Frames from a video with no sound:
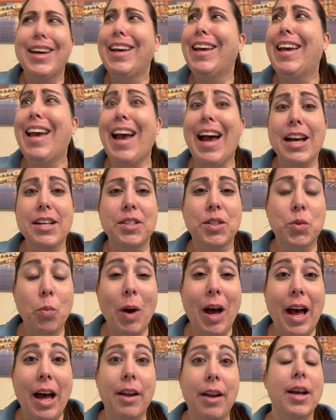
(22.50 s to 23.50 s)
Guess
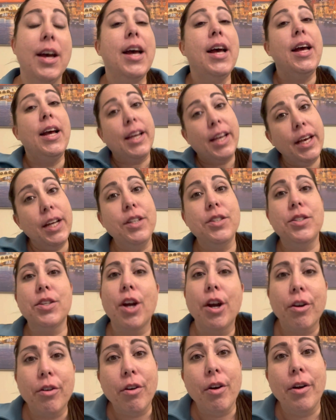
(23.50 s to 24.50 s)
what? Kids
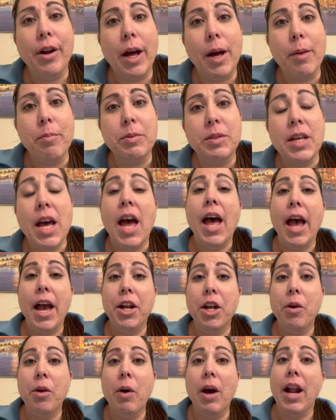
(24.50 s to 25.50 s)
aren't grown-ups.
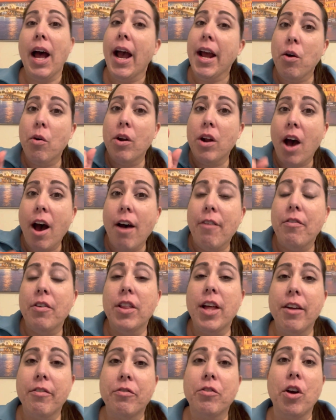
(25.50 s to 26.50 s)
And you know what? I know an awful
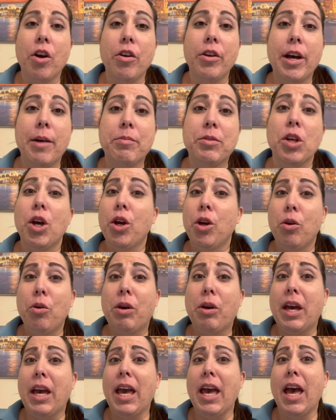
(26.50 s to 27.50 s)
lot of grown-ups who
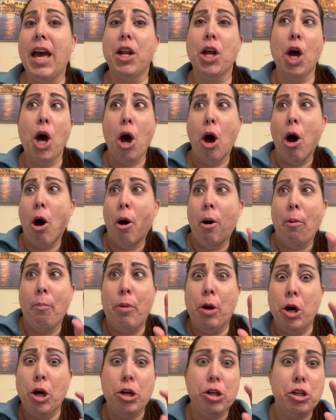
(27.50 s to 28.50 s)
can't
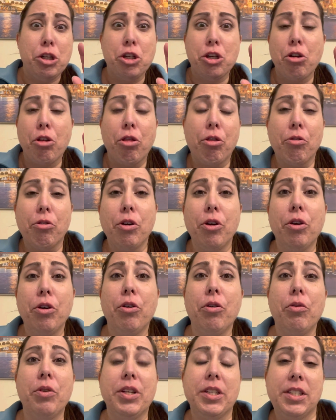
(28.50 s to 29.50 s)
push
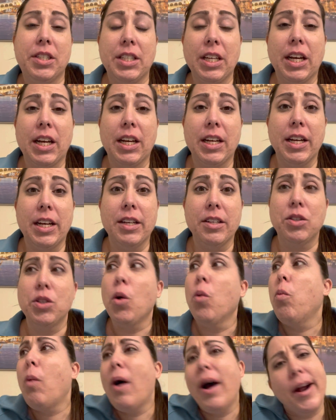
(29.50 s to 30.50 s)
through sickness.
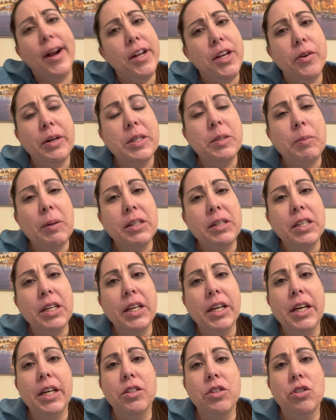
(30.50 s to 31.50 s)
So why are you expecting
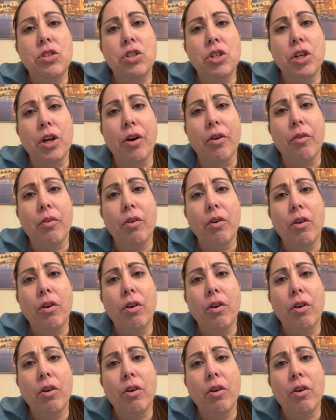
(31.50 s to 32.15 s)
kids to?